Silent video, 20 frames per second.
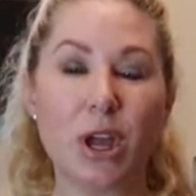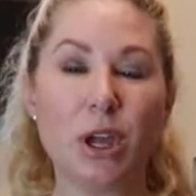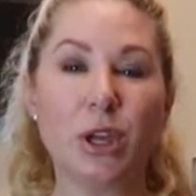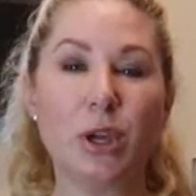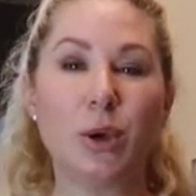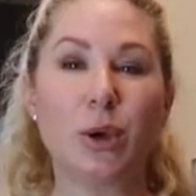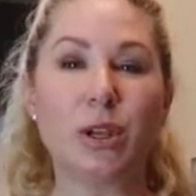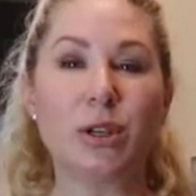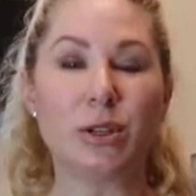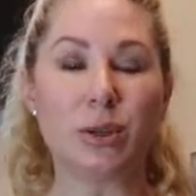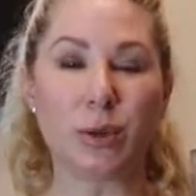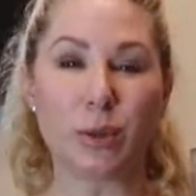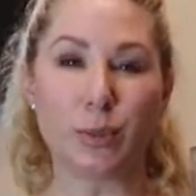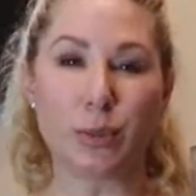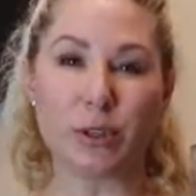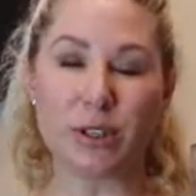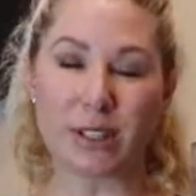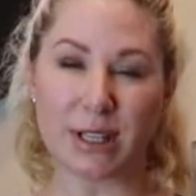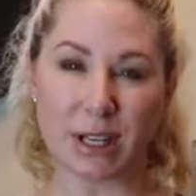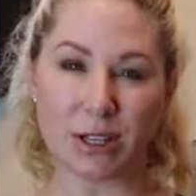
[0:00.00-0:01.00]
You can do a
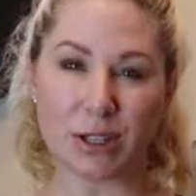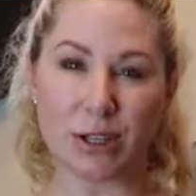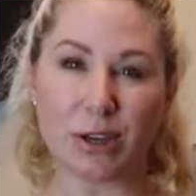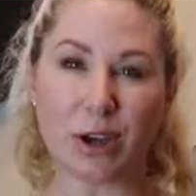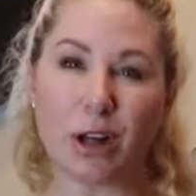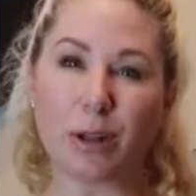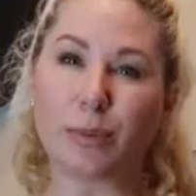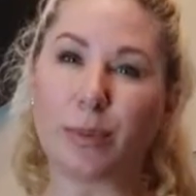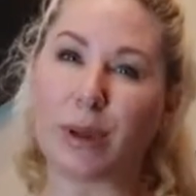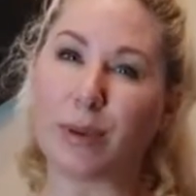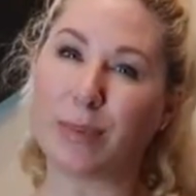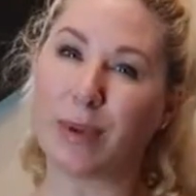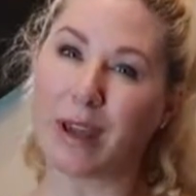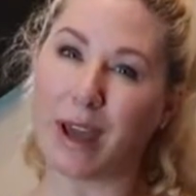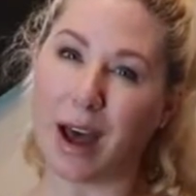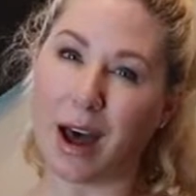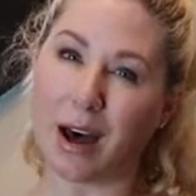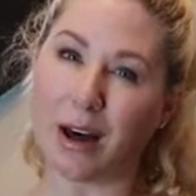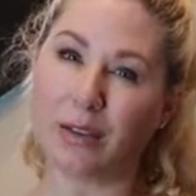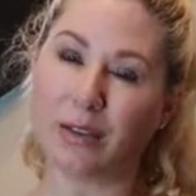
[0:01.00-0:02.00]
procedure called
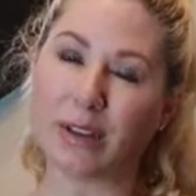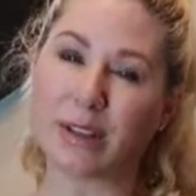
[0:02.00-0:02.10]
BBL.